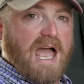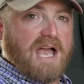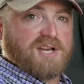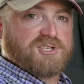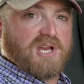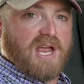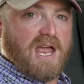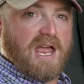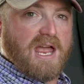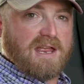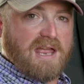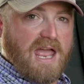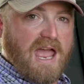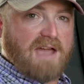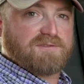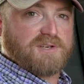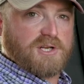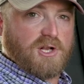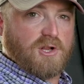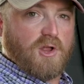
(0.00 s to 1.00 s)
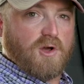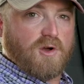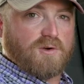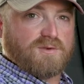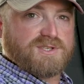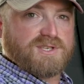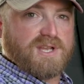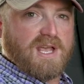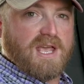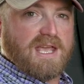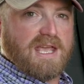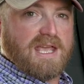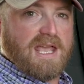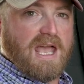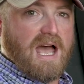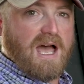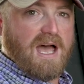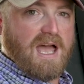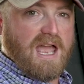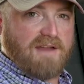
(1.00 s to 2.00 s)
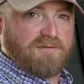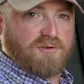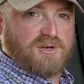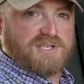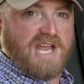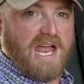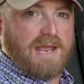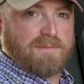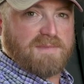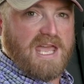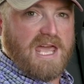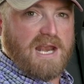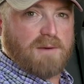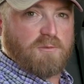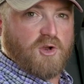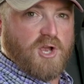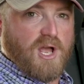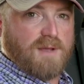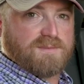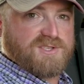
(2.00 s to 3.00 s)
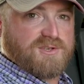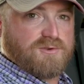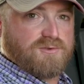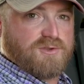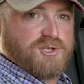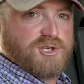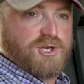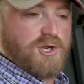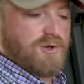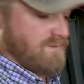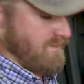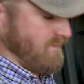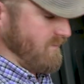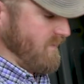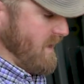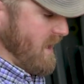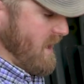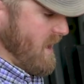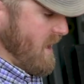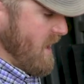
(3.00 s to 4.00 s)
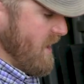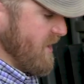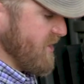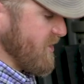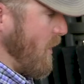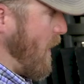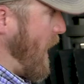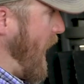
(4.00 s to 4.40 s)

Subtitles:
actually have to close every time the animal comes through the chute. So